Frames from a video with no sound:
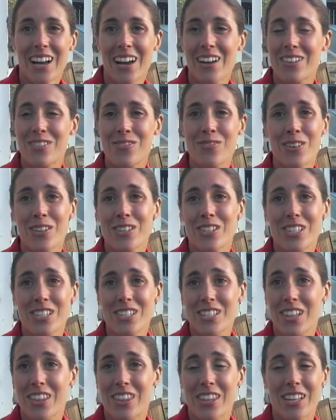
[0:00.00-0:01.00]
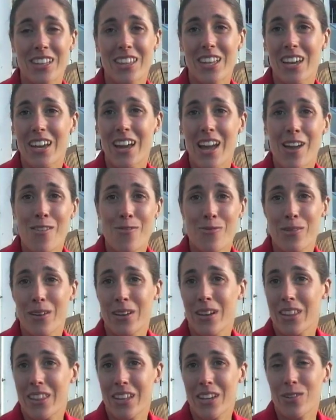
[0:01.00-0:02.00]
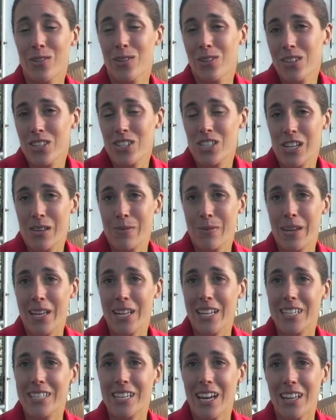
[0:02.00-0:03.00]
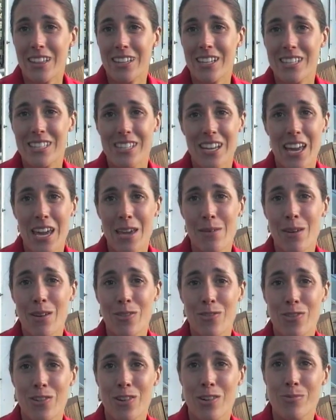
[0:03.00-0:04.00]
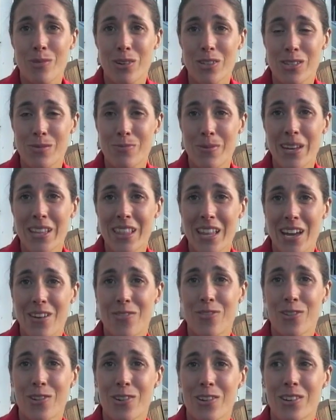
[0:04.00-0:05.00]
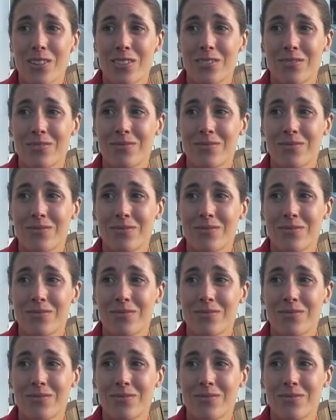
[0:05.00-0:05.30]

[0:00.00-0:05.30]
it's just something that everyone, I think, all the GB elite athletes are aiming for and want to be there for.